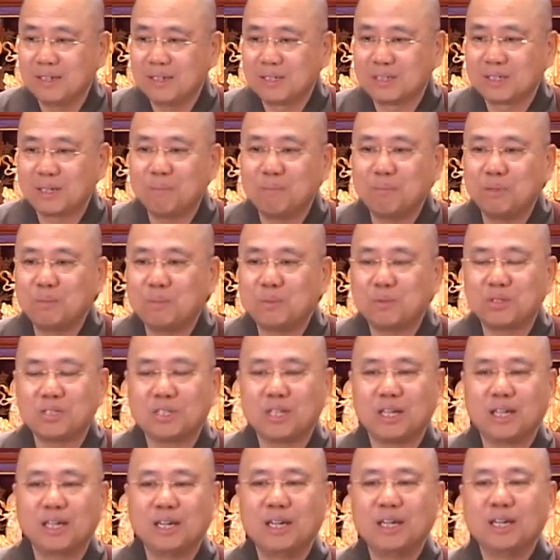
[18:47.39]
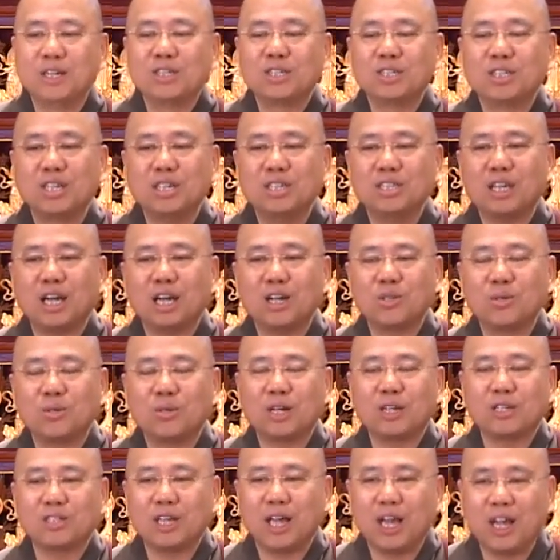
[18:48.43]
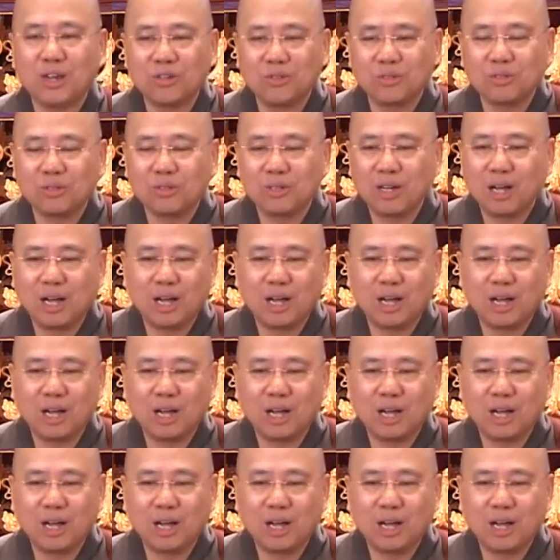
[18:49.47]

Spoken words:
Some people say, since I don't attach,